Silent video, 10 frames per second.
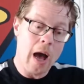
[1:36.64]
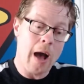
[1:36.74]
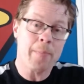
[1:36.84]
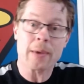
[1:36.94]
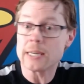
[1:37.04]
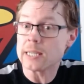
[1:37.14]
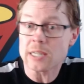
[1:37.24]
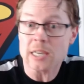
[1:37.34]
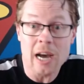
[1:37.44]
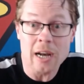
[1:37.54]
because the
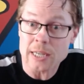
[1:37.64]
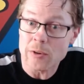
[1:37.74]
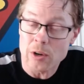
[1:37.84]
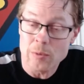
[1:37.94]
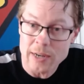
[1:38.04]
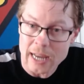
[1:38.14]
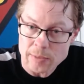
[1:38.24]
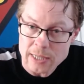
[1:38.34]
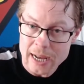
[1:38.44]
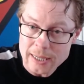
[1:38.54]
cards don't come with name
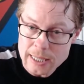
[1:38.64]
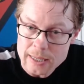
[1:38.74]
tags.